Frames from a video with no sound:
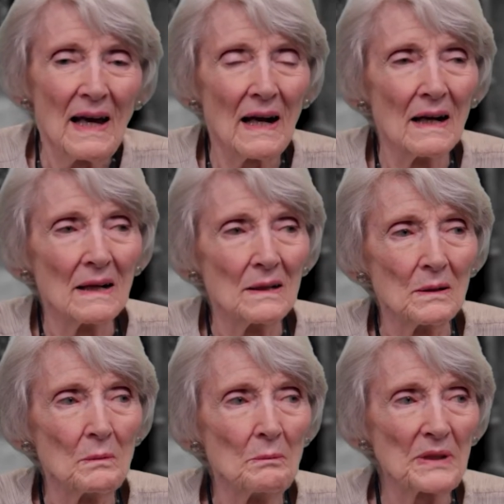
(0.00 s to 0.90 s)
Uh,
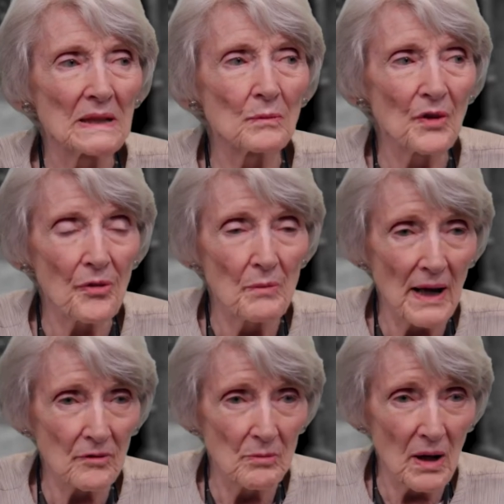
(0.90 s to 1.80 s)
but with the
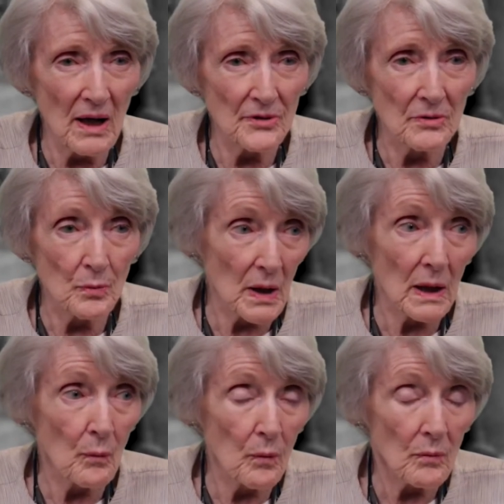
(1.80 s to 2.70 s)
macro module,
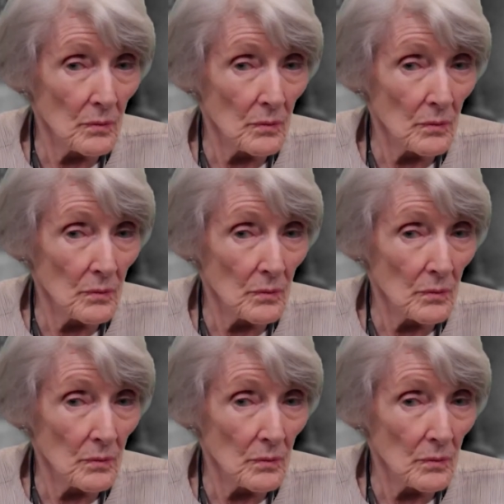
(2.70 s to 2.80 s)
when,